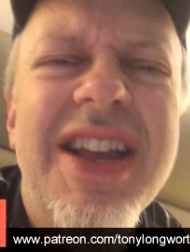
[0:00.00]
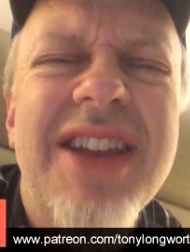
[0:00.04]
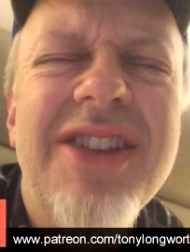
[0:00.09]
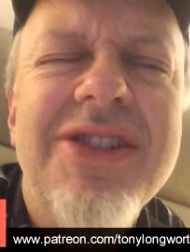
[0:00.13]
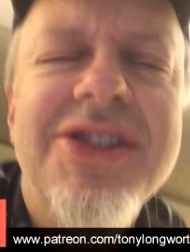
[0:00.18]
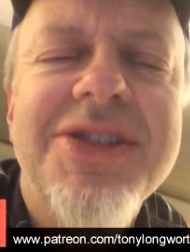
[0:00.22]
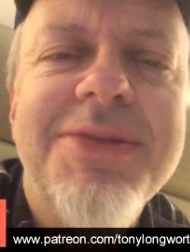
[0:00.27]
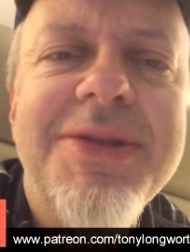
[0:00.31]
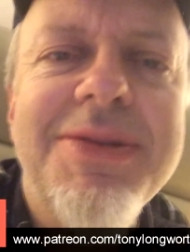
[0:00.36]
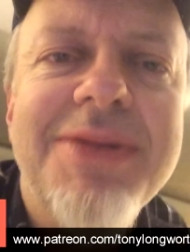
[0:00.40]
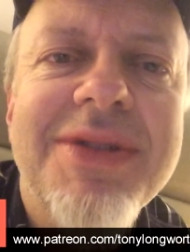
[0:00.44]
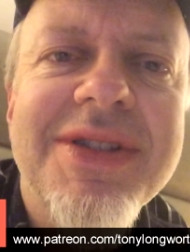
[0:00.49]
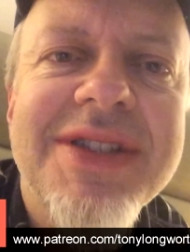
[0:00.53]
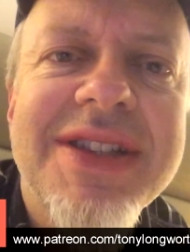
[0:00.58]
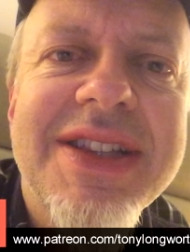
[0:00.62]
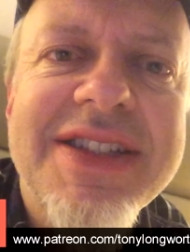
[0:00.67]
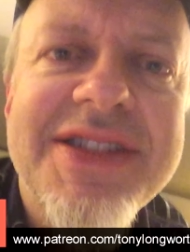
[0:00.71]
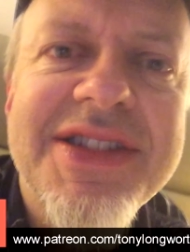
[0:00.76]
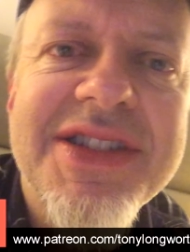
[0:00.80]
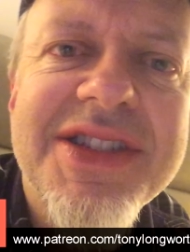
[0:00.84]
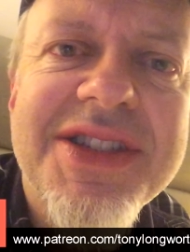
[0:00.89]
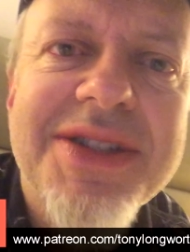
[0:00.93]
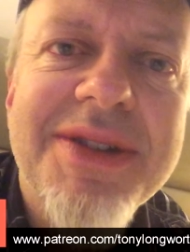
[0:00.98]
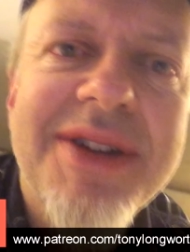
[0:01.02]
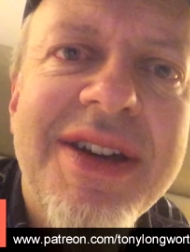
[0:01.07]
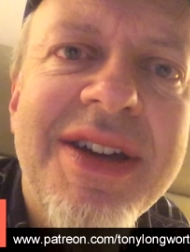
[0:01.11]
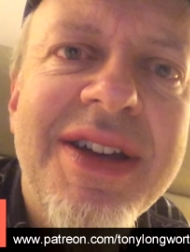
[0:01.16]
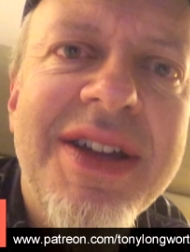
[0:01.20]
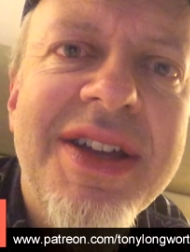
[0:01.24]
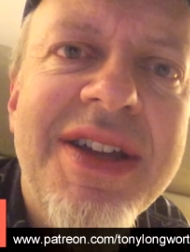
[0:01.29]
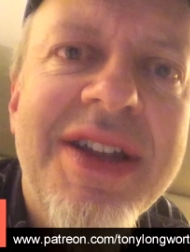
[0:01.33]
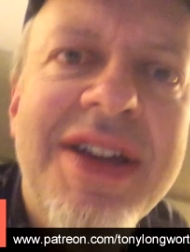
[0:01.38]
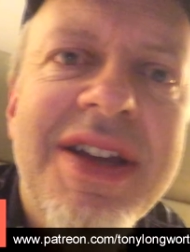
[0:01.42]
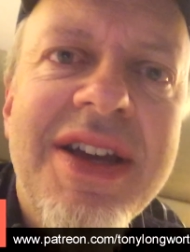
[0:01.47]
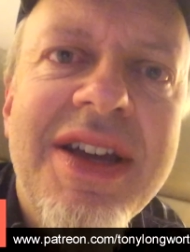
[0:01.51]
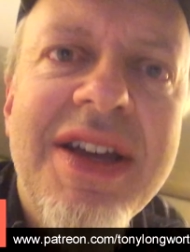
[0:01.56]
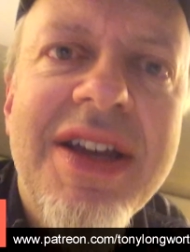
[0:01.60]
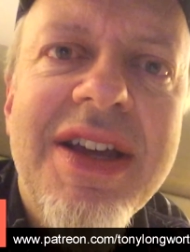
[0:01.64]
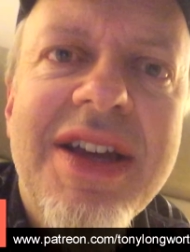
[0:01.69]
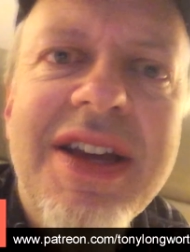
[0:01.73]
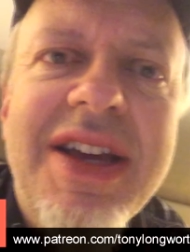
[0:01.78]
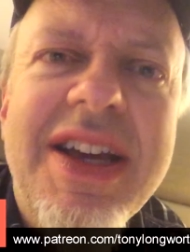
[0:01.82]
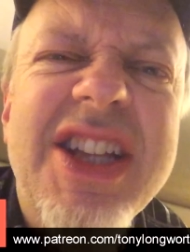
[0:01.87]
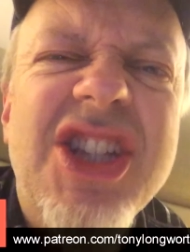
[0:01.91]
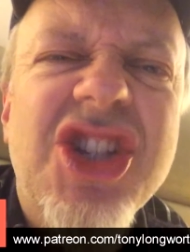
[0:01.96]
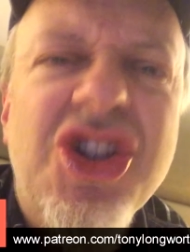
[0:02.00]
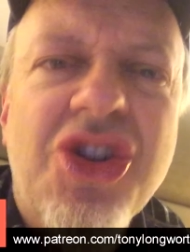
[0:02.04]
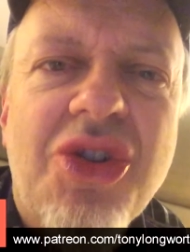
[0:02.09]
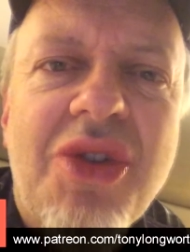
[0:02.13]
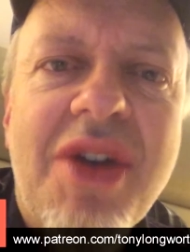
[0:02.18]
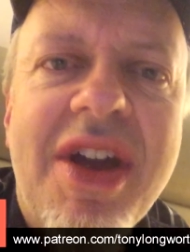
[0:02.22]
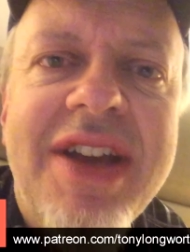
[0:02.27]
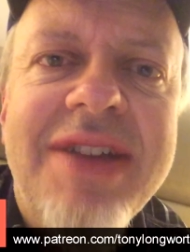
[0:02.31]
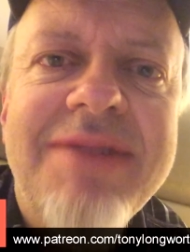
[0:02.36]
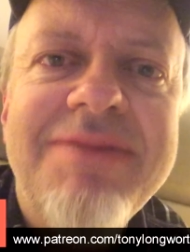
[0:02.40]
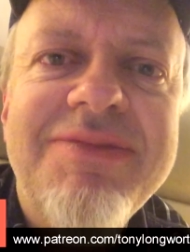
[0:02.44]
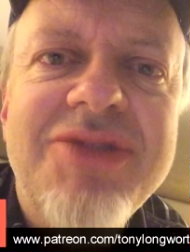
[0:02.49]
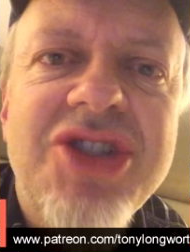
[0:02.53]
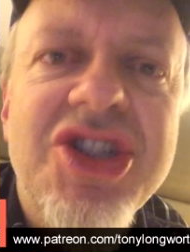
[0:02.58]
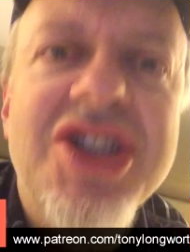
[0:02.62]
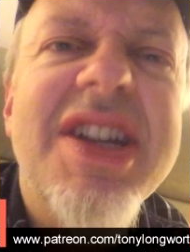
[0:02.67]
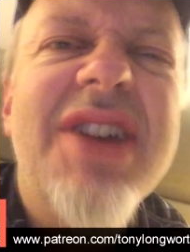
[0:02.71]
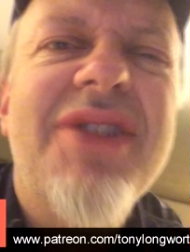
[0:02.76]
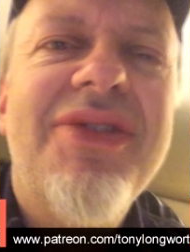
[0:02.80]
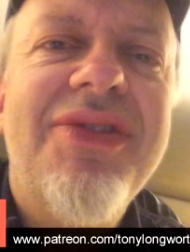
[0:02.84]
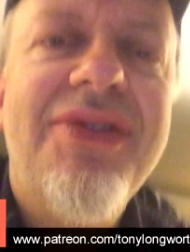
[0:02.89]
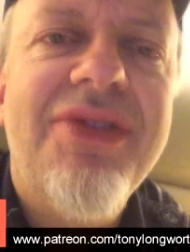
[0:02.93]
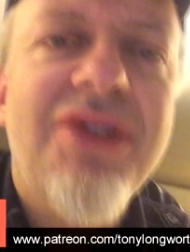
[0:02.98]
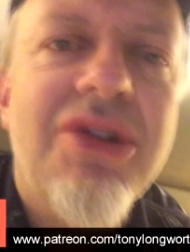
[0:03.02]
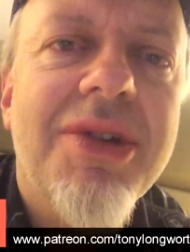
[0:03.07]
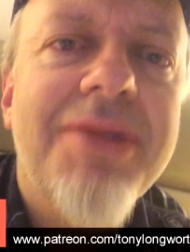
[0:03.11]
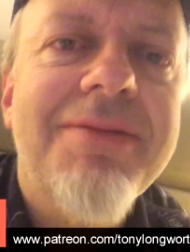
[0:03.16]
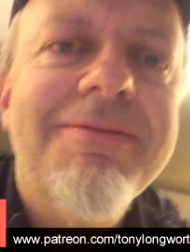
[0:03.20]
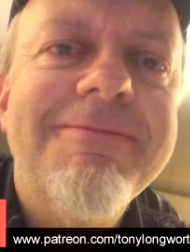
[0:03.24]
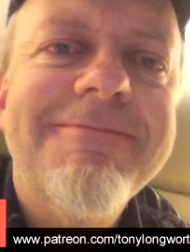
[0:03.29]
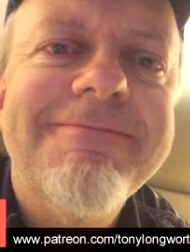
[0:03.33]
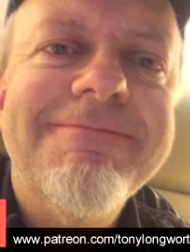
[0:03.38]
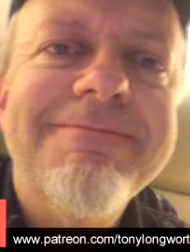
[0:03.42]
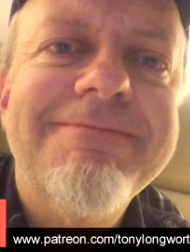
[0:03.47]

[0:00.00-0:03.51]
Get loads of people to listen to it. It's great. Just have fun.